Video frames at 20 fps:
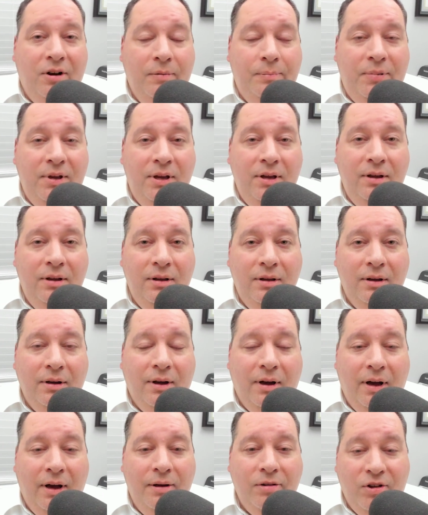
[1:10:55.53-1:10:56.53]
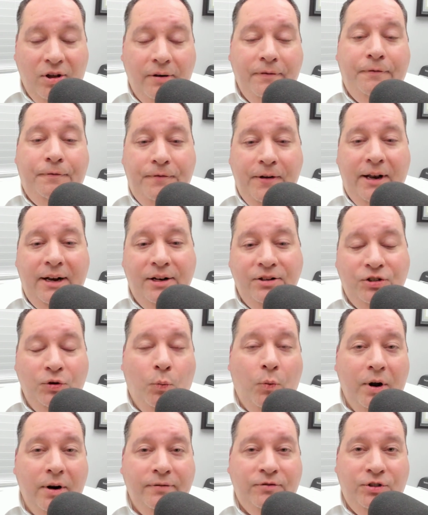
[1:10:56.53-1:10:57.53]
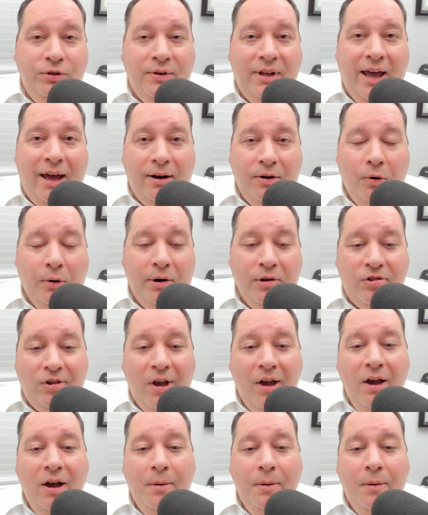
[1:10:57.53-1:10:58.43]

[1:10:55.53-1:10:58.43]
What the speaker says: to fit into one of two categories: